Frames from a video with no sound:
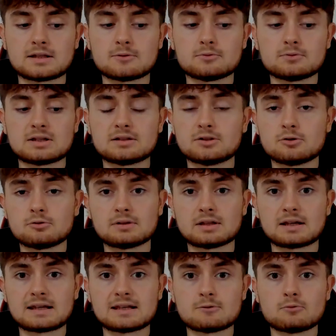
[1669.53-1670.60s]
He knew
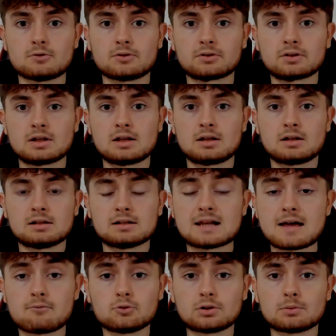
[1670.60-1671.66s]
that he was
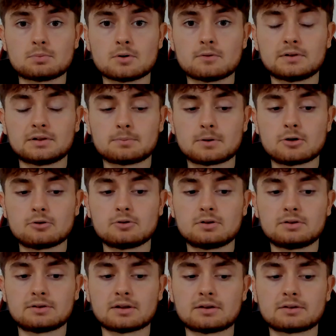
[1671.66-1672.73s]
levels above his
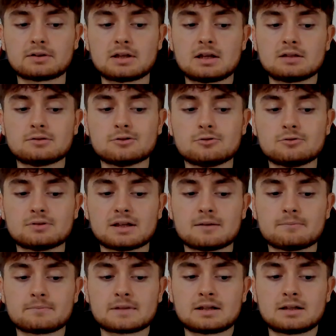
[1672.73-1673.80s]
opponent and knew
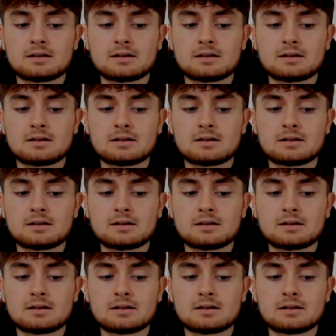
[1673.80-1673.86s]
that